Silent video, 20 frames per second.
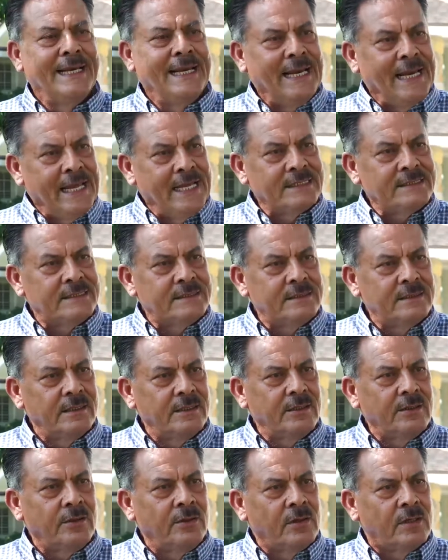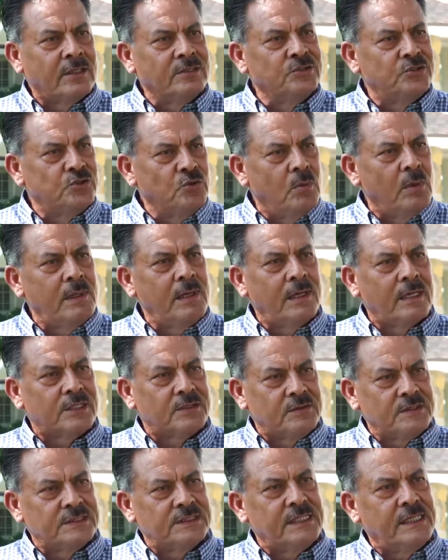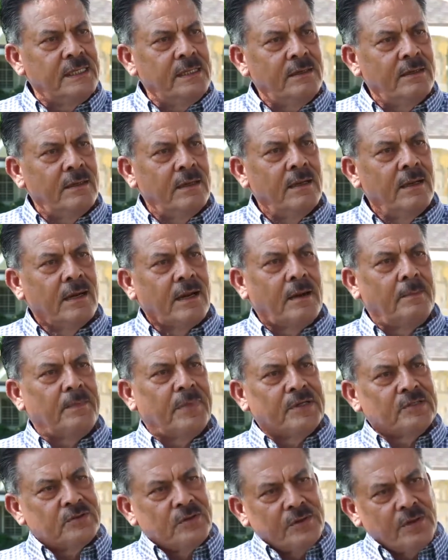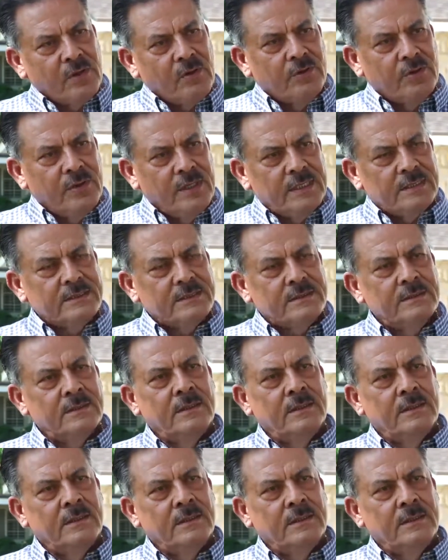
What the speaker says: less you consume on electricity compared to the old units.